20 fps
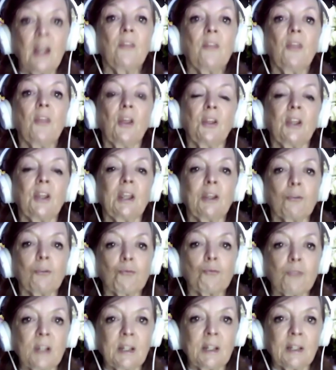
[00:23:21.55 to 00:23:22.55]
that it
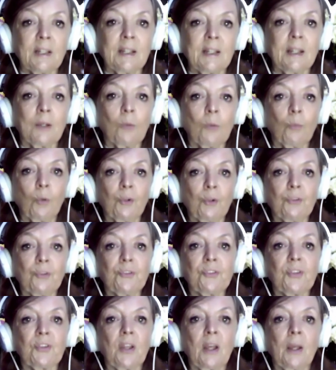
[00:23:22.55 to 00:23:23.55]
really
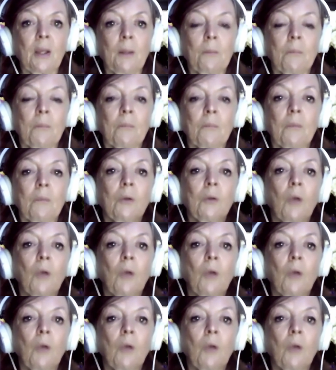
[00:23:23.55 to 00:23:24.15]
was um,